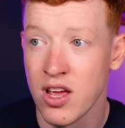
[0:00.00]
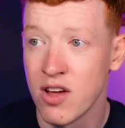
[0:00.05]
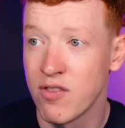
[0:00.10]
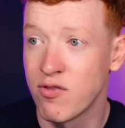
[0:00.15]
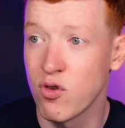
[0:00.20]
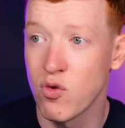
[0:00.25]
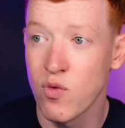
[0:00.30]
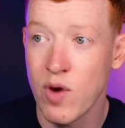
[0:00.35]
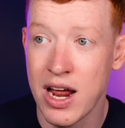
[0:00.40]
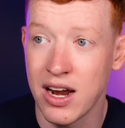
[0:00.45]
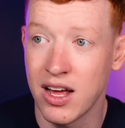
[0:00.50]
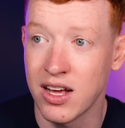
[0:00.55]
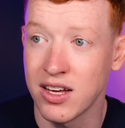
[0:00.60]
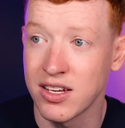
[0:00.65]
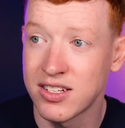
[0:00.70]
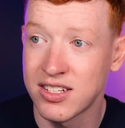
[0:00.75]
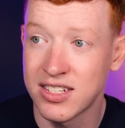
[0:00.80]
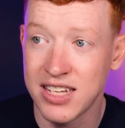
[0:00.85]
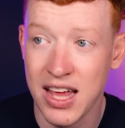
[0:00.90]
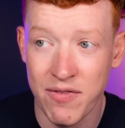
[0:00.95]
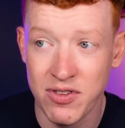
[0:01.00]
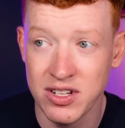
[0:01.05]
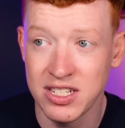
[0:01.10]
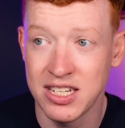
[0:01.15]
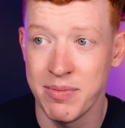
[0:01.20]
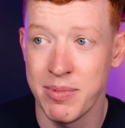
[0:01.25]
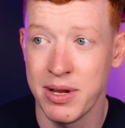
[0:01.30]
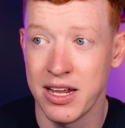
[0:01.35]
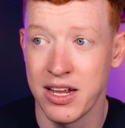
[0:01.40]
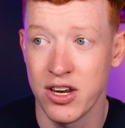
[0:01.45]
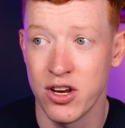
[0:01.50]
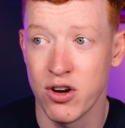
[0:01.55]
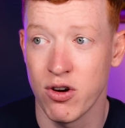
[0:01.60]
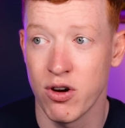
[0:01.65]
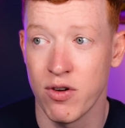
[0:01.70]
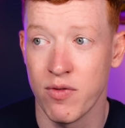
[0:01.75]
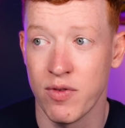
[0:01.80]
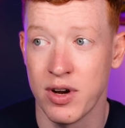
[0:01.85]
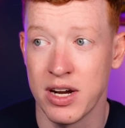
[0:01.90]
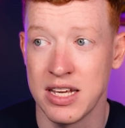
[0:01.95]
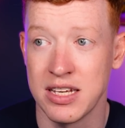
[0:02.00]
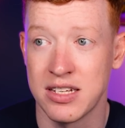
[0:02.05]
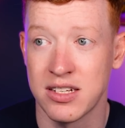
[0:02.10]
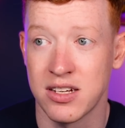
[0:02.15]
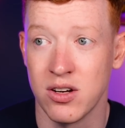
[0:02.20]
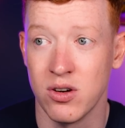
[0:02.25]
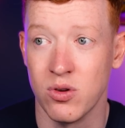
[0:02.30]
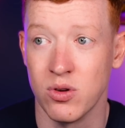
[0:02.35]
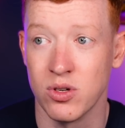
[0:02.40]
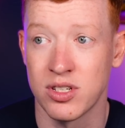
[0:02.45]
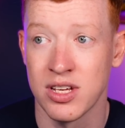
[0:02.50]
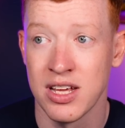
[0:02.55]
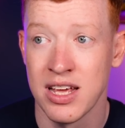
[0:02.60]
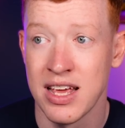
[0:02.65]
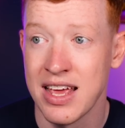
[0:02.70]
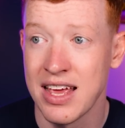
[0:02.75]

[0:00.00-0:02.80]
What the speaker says: Varela, €70 million release clause.